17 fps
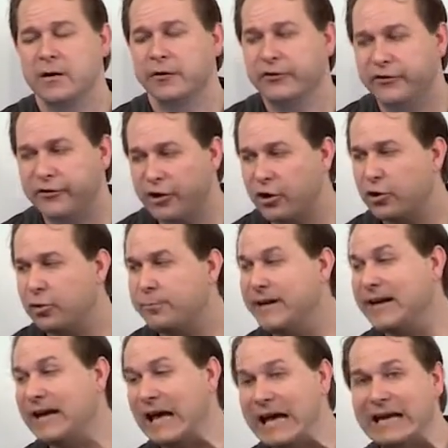So
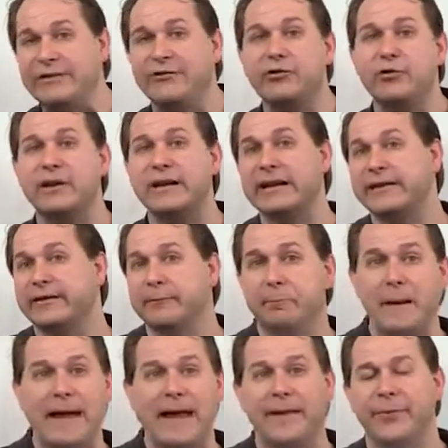because you can
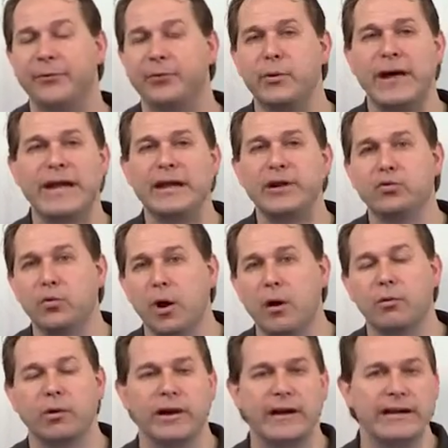expand through any
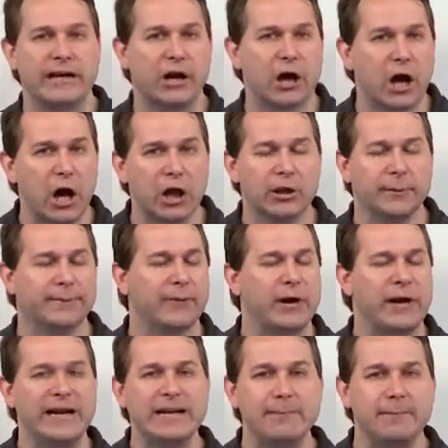row or any column
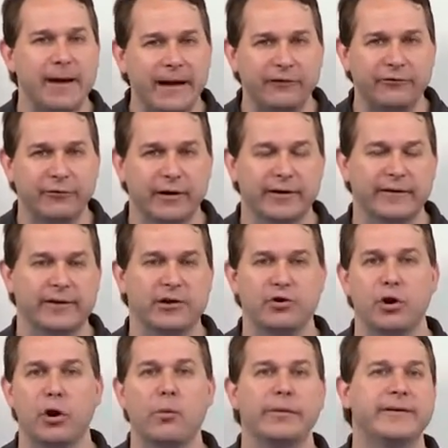for any matrix
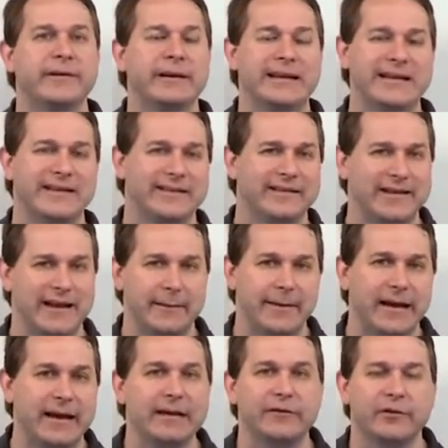and you're always going to get the
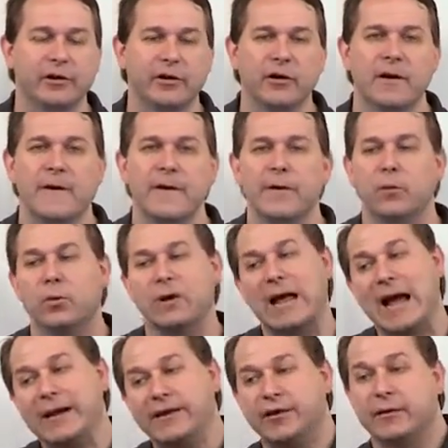same answer, what
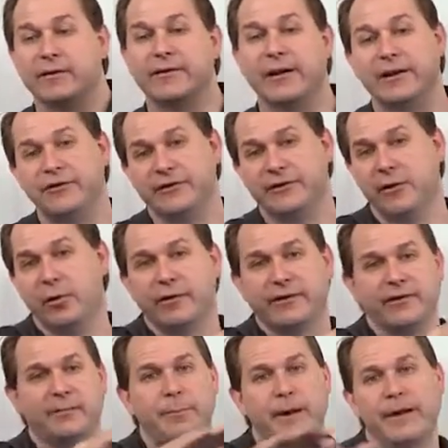I do is I just
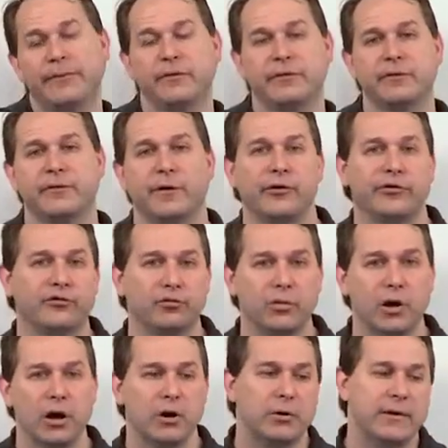always expand through the first
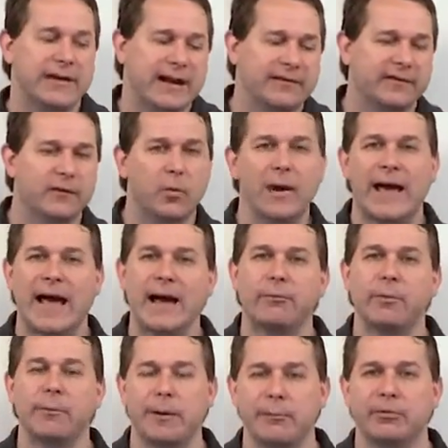row and that's the way I
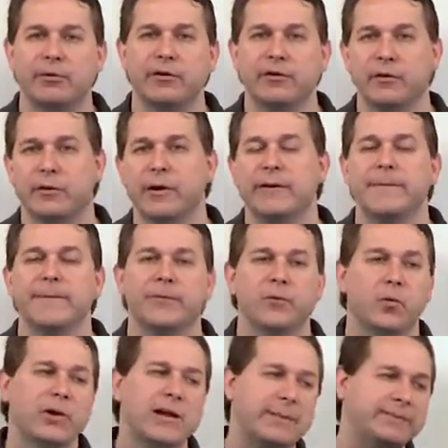remember to do it
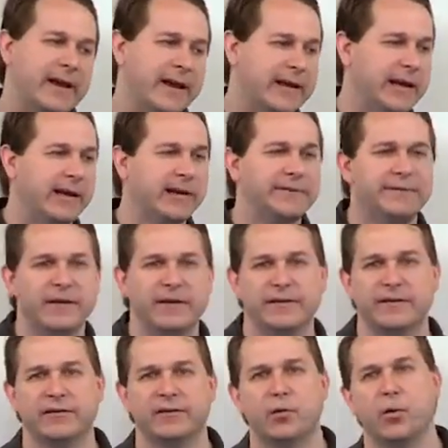when I'm taking a
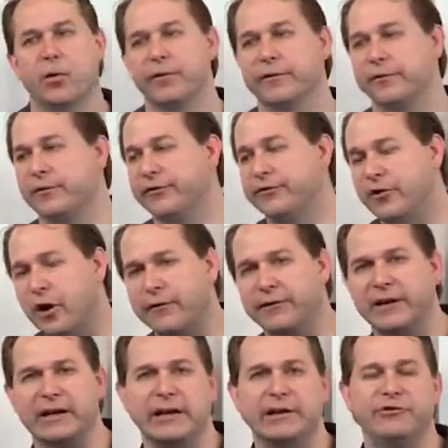physics course or
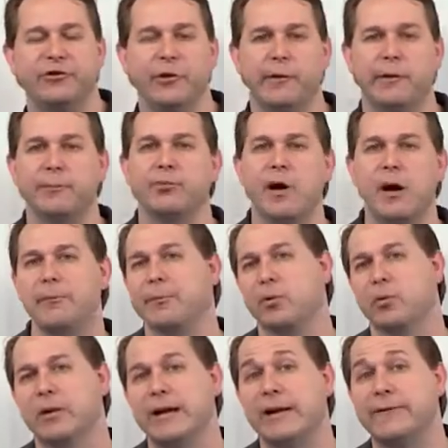solving an engineering problem
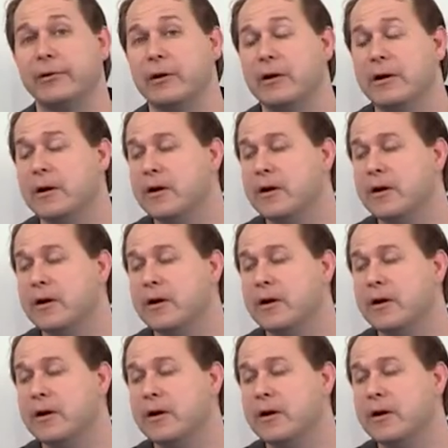or whatever.